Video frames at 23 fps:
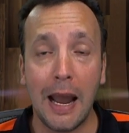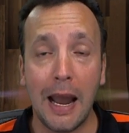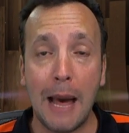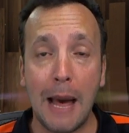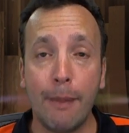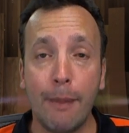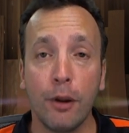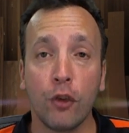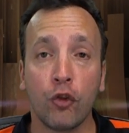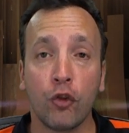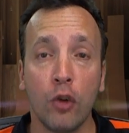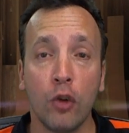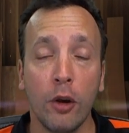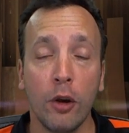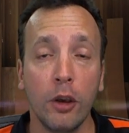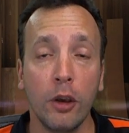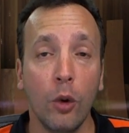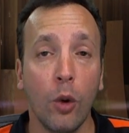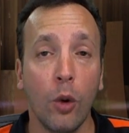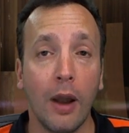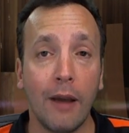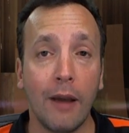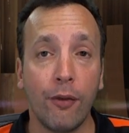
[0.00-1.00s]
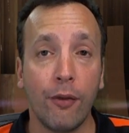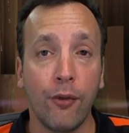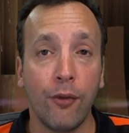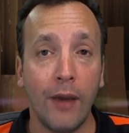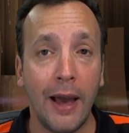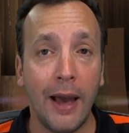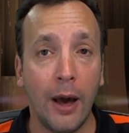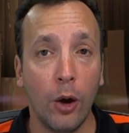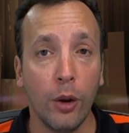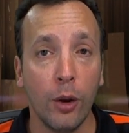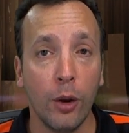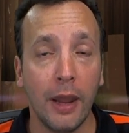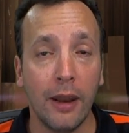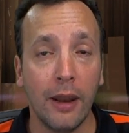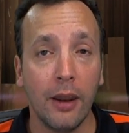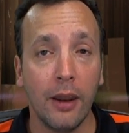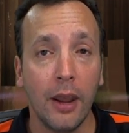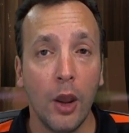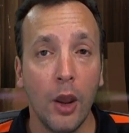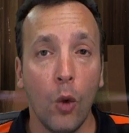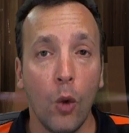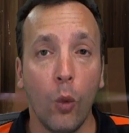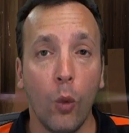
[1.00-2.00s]
And I'm going to show you what I found,
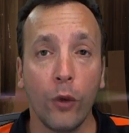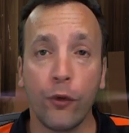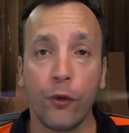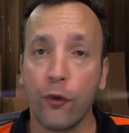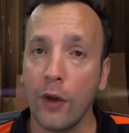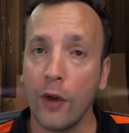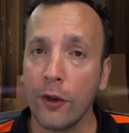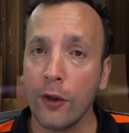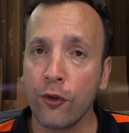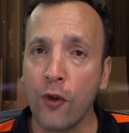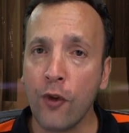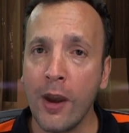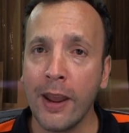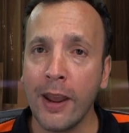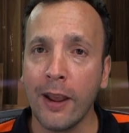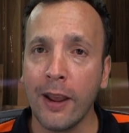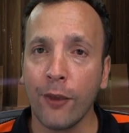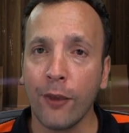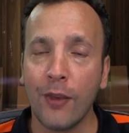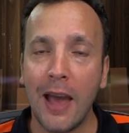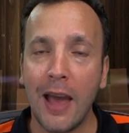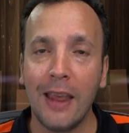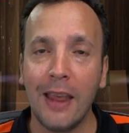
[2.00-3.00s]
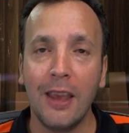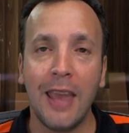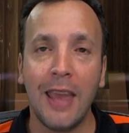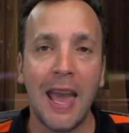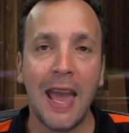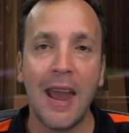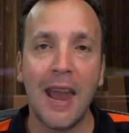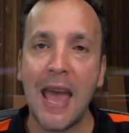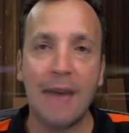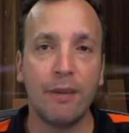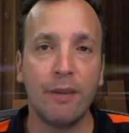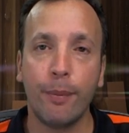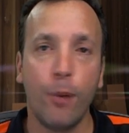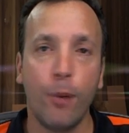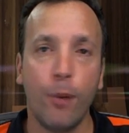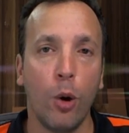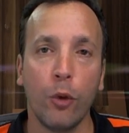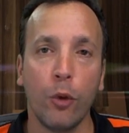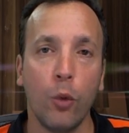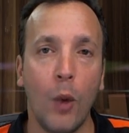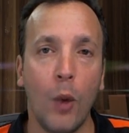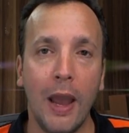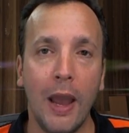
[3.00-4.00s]
and what's frustrating is that he can't have
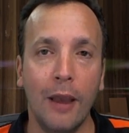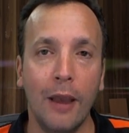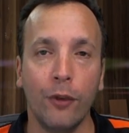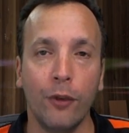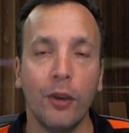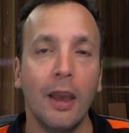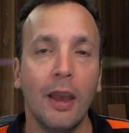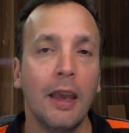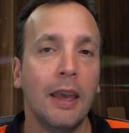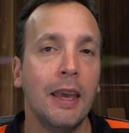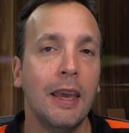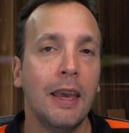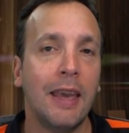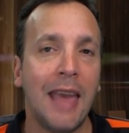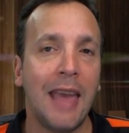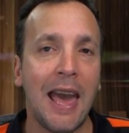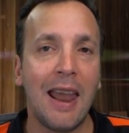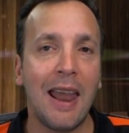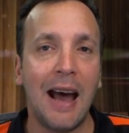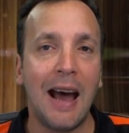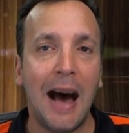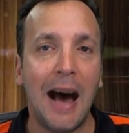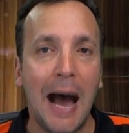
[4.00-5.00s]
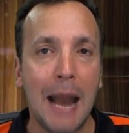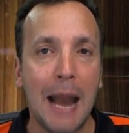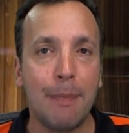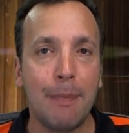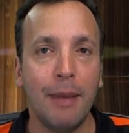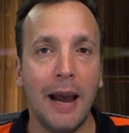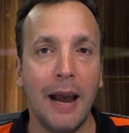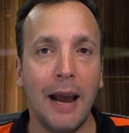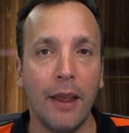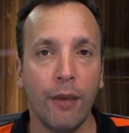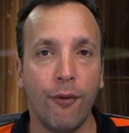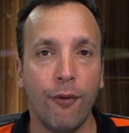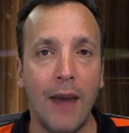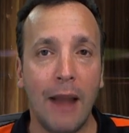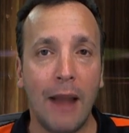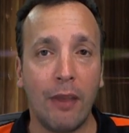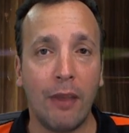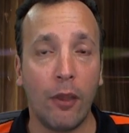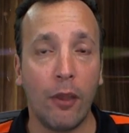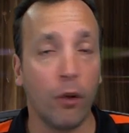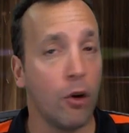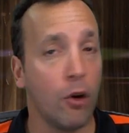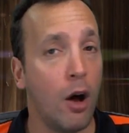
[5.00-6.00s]
it both ways. He can't hide behind the
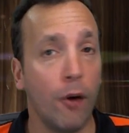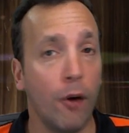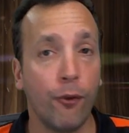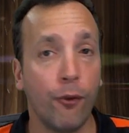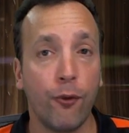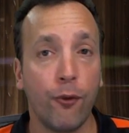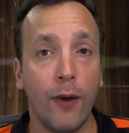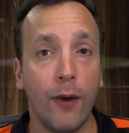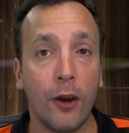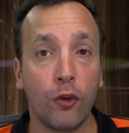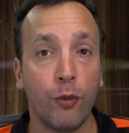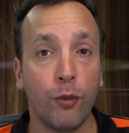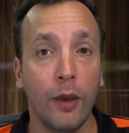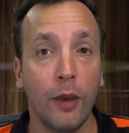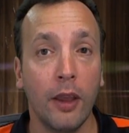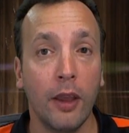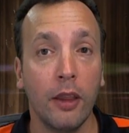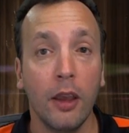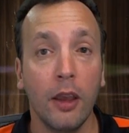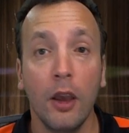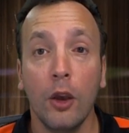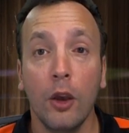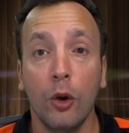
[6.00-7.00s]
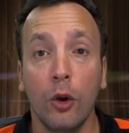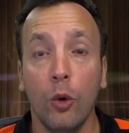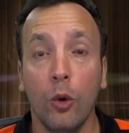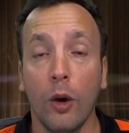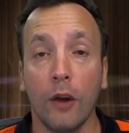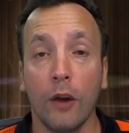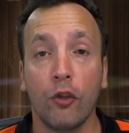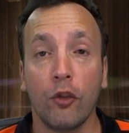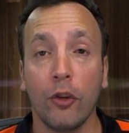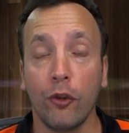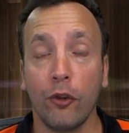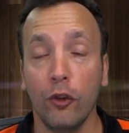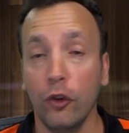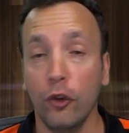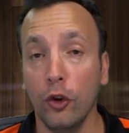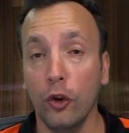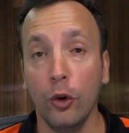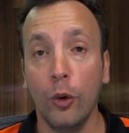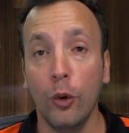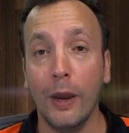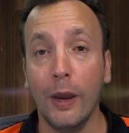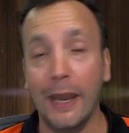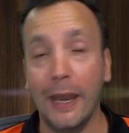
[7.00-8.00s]
fact that they're all freshmen who are just
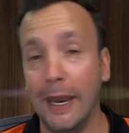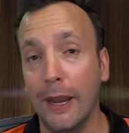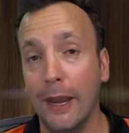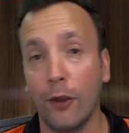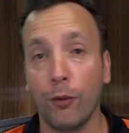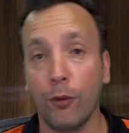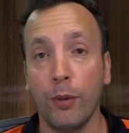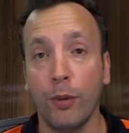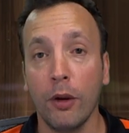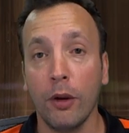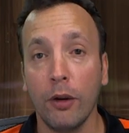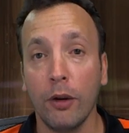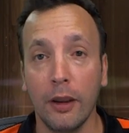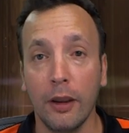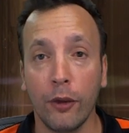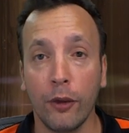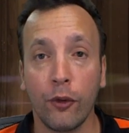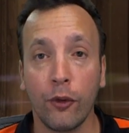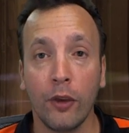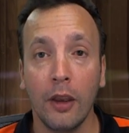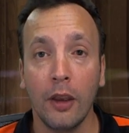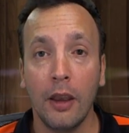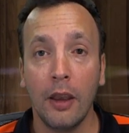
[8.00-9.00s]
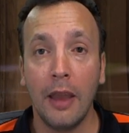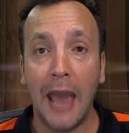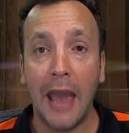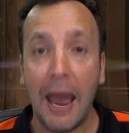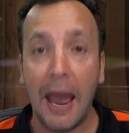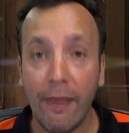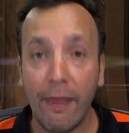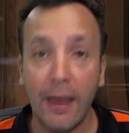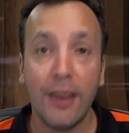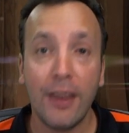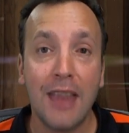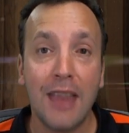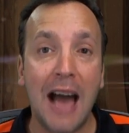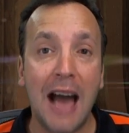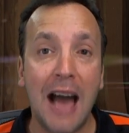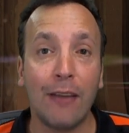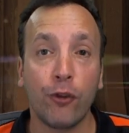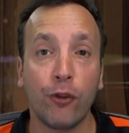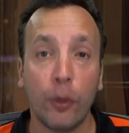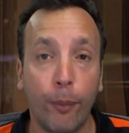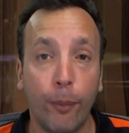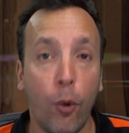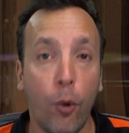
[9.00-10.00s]
new and inexperienced, and then
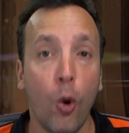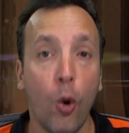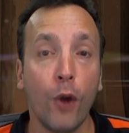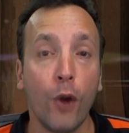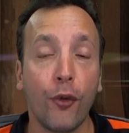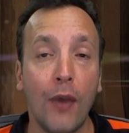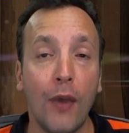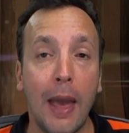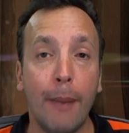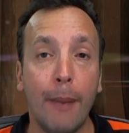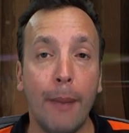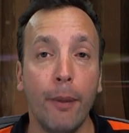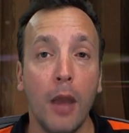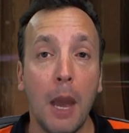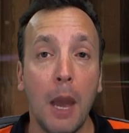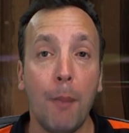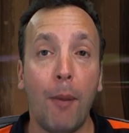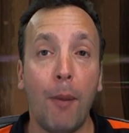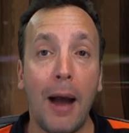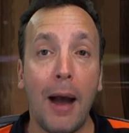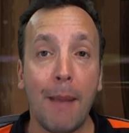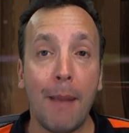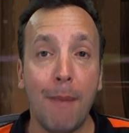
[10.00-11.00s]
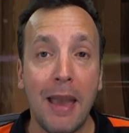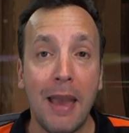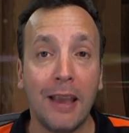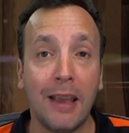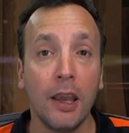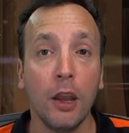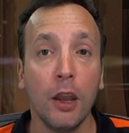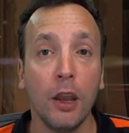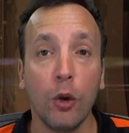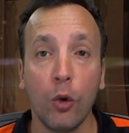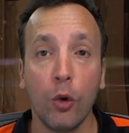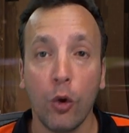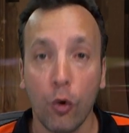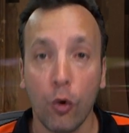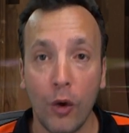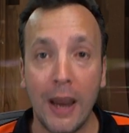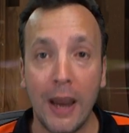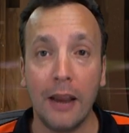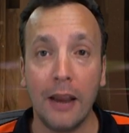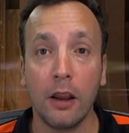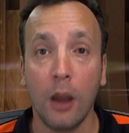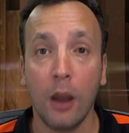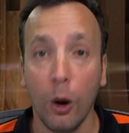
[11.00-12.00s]
not support them by making
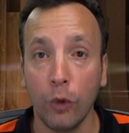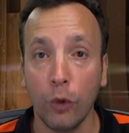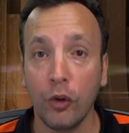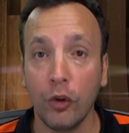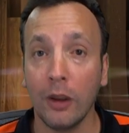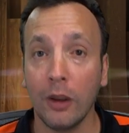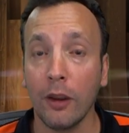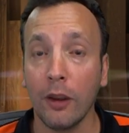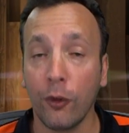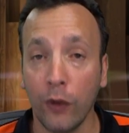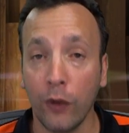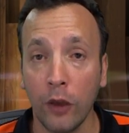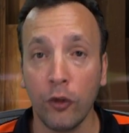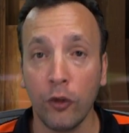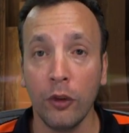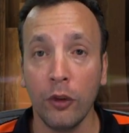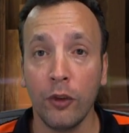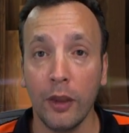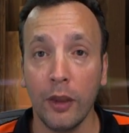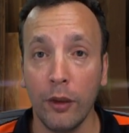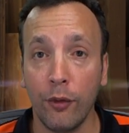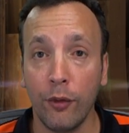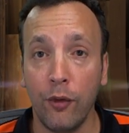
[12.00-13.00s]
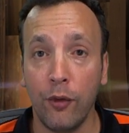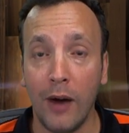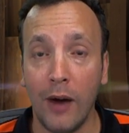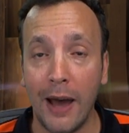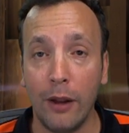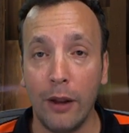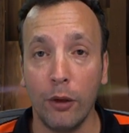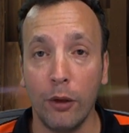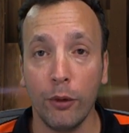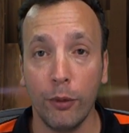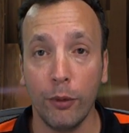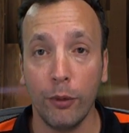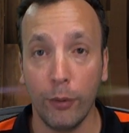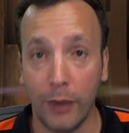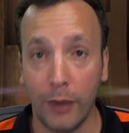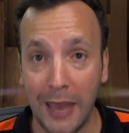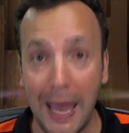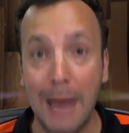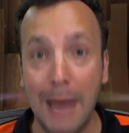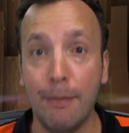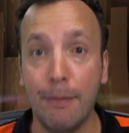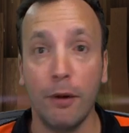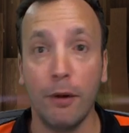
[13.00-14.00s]
great coaching decisions in the final
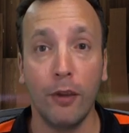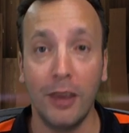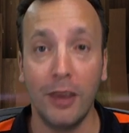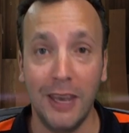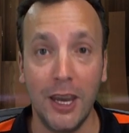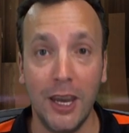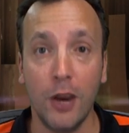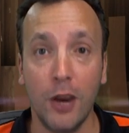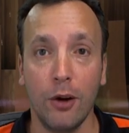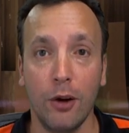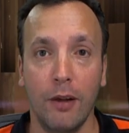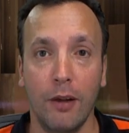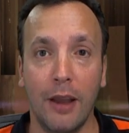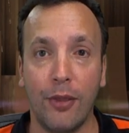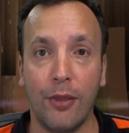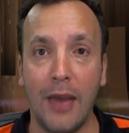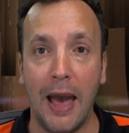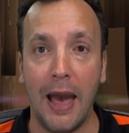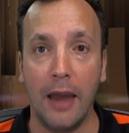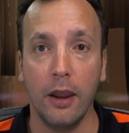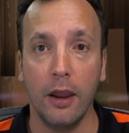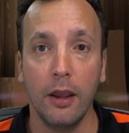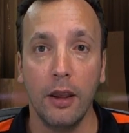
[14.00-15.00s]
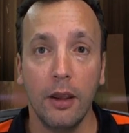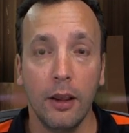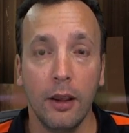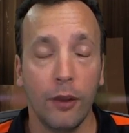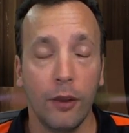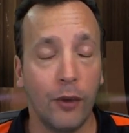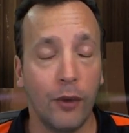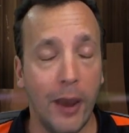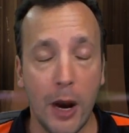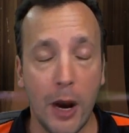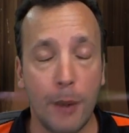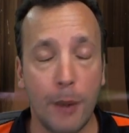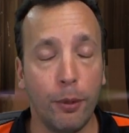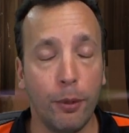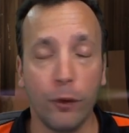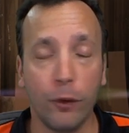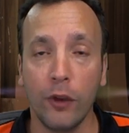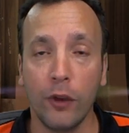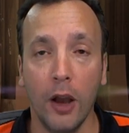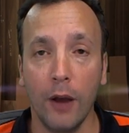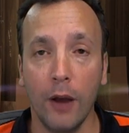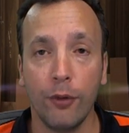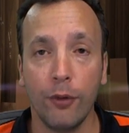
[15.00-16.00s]
game of the year like that.
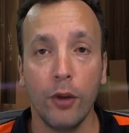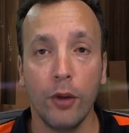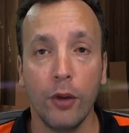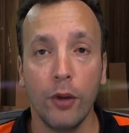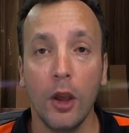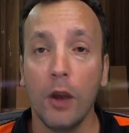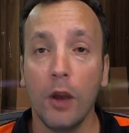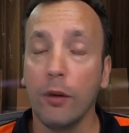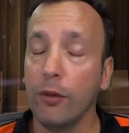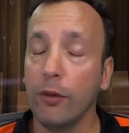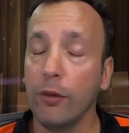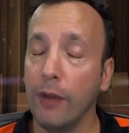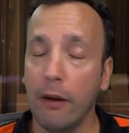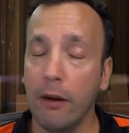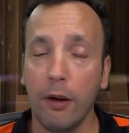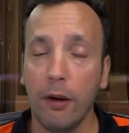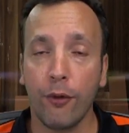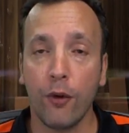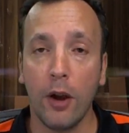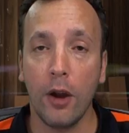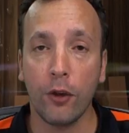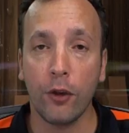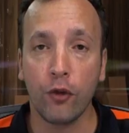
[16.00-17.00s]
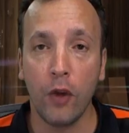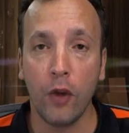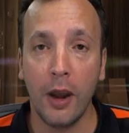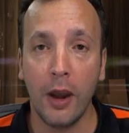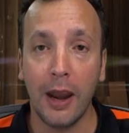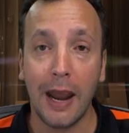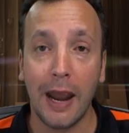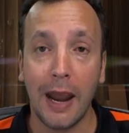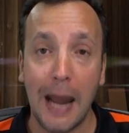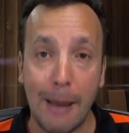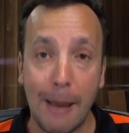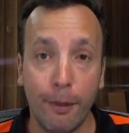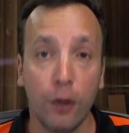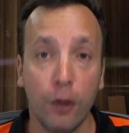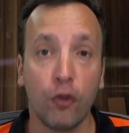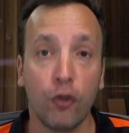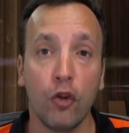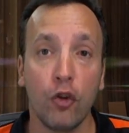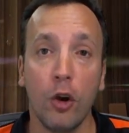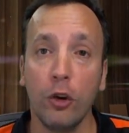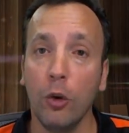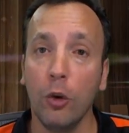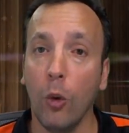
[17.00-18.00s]
Terrible stuff, very frustrating, and I'm going
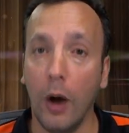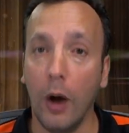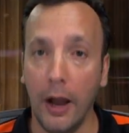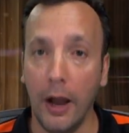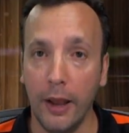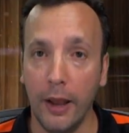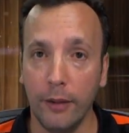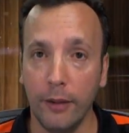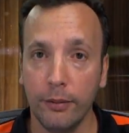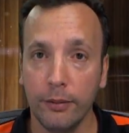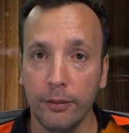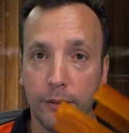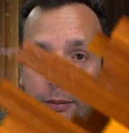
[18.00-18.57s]
to show you why.